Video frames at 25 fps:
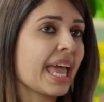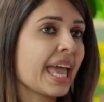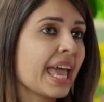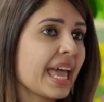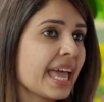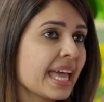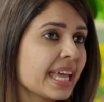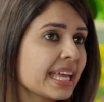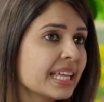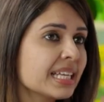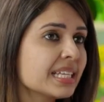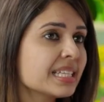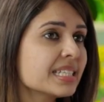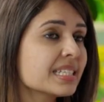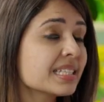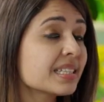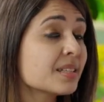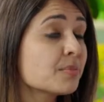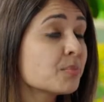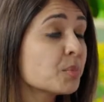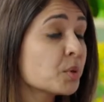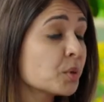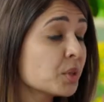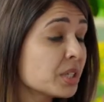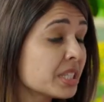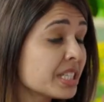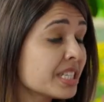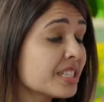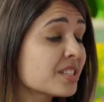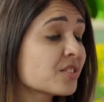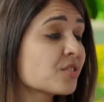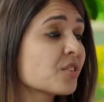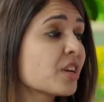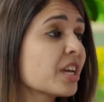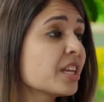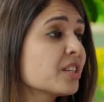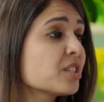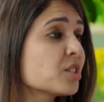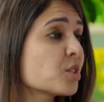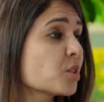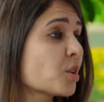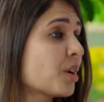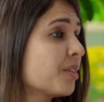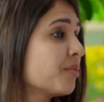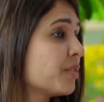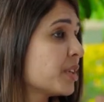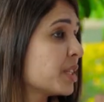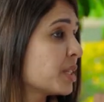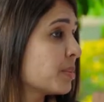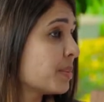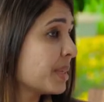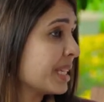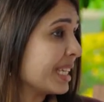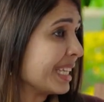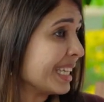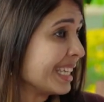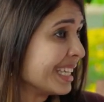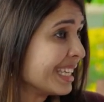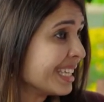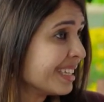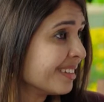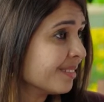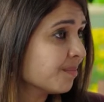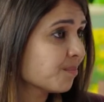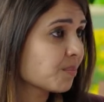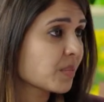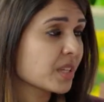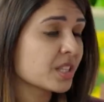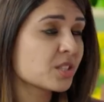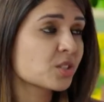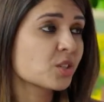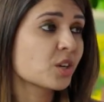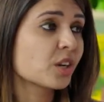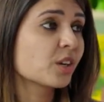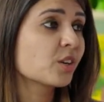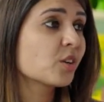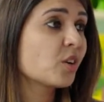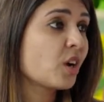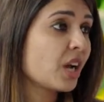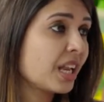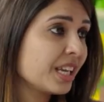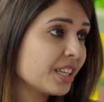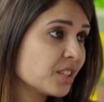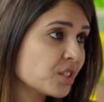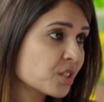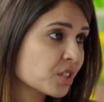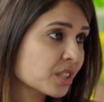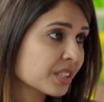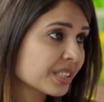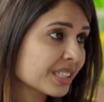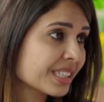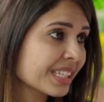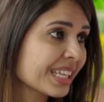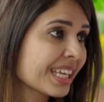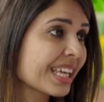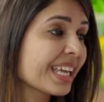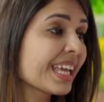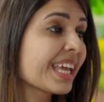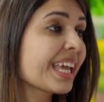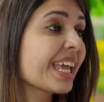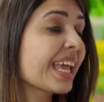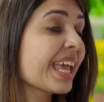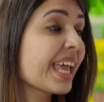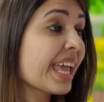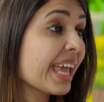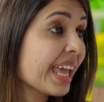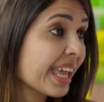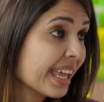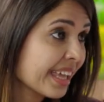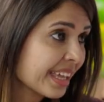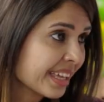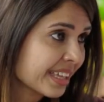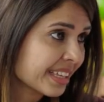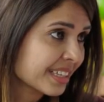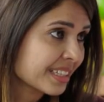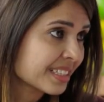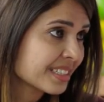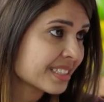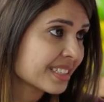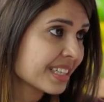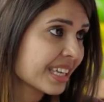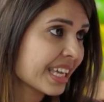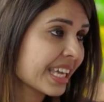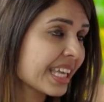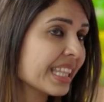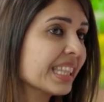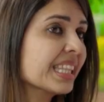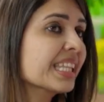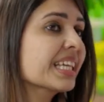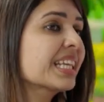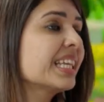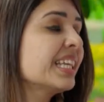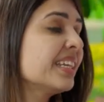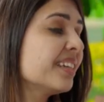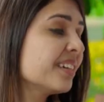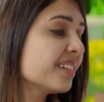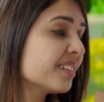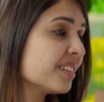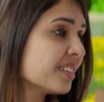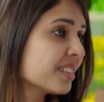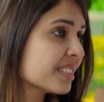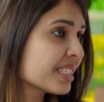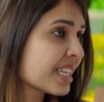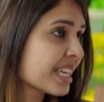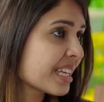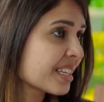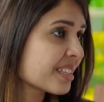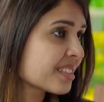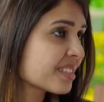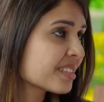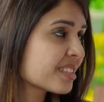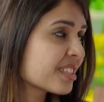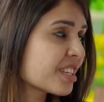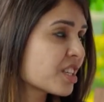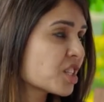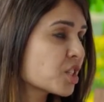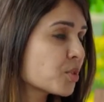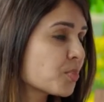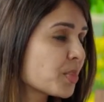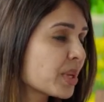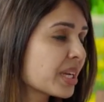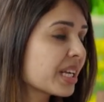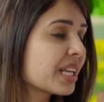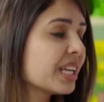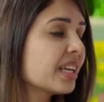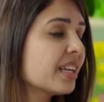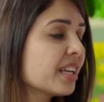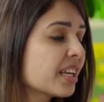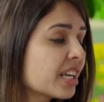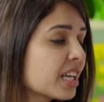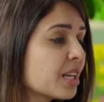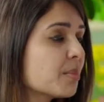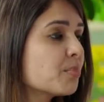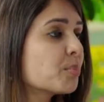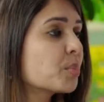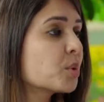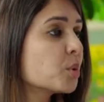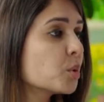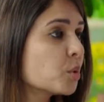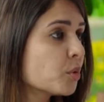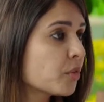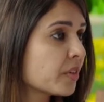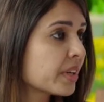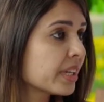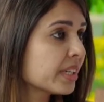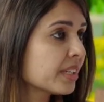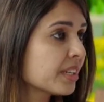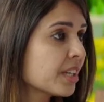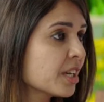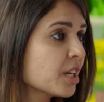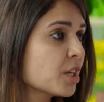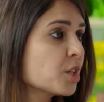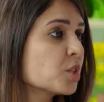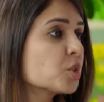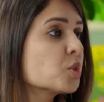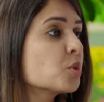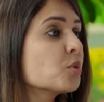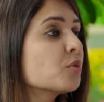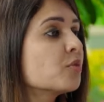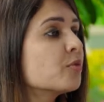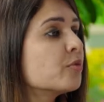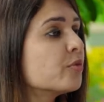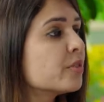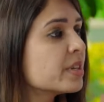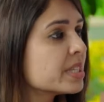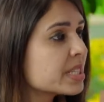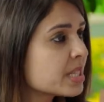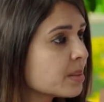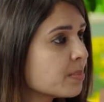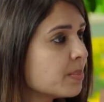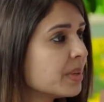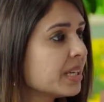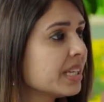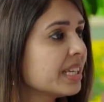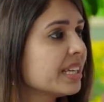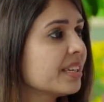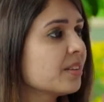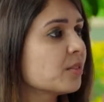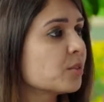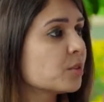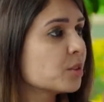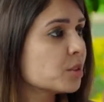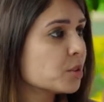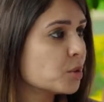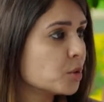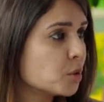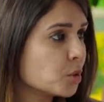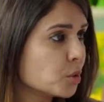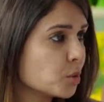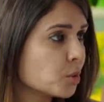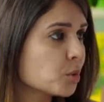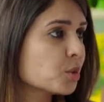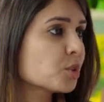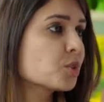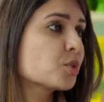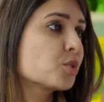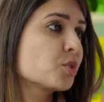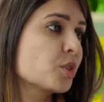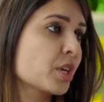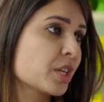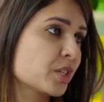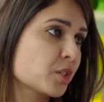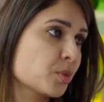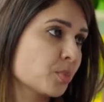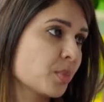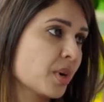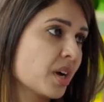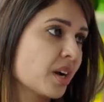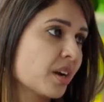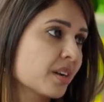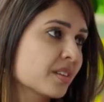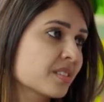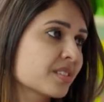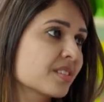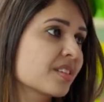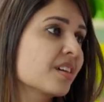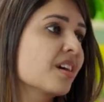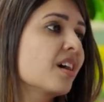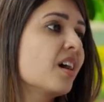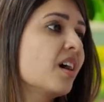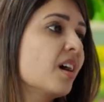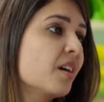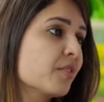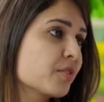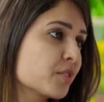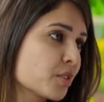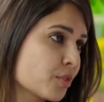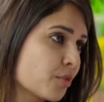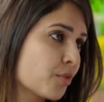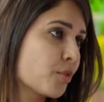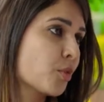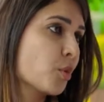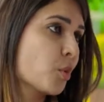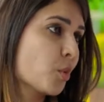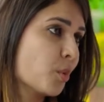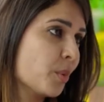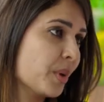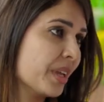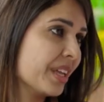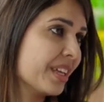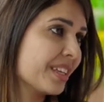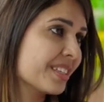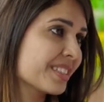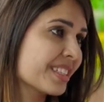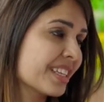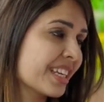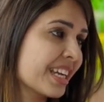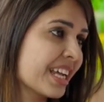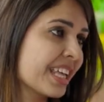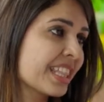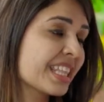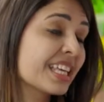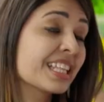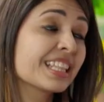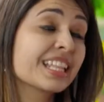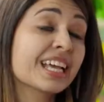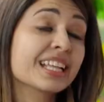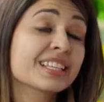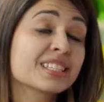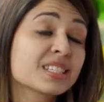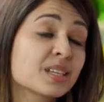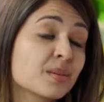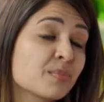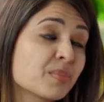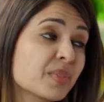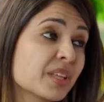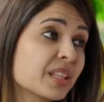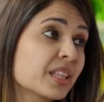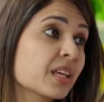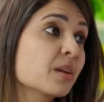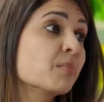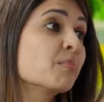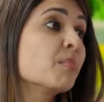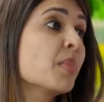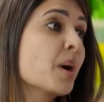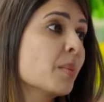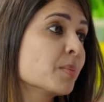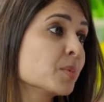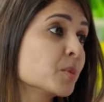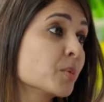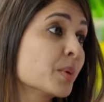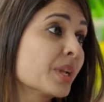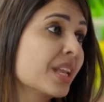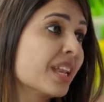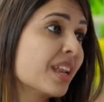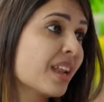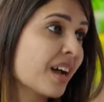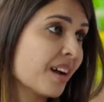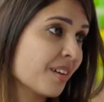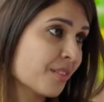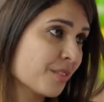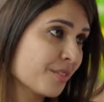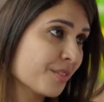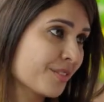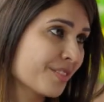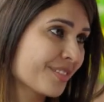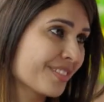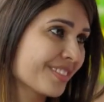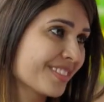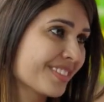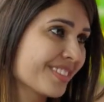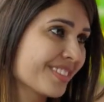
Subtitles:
And the Purity's range has got vitamin E, it's got collagen, and in the clinical tests, it's been clinically proven to visibly reduce stretch marks after 4 weeks. And I think that's something that mums would love.